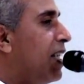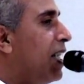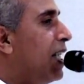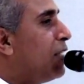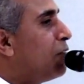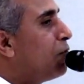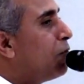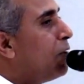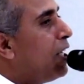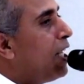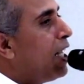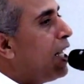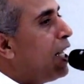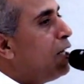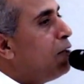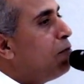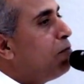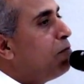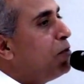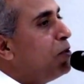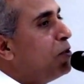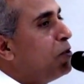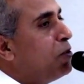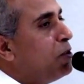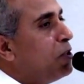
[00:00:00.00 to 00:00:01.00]
it will
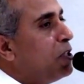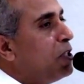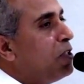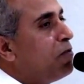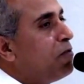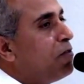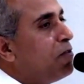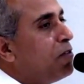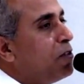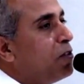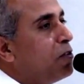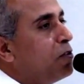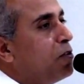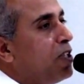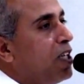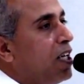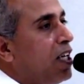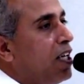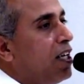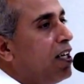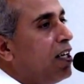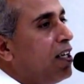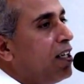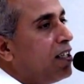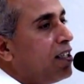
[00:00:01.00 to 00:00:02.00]
help you if you
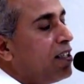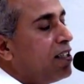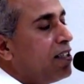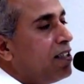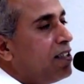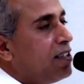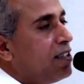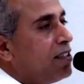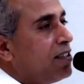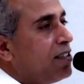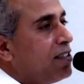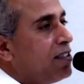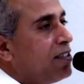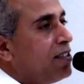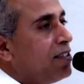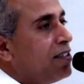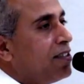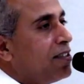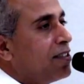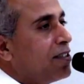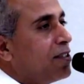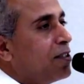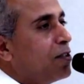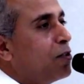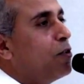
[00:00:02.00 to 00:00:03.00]
are
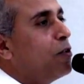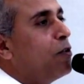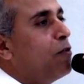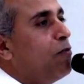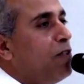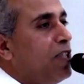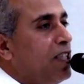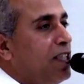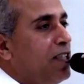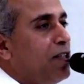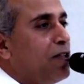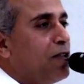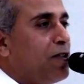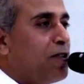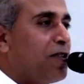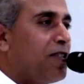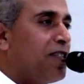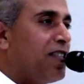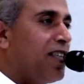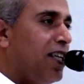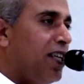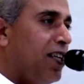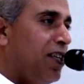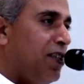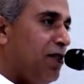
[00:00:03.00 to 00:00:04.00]
good with
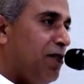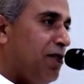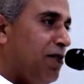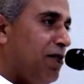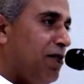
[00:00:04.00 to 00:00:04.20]
yourself.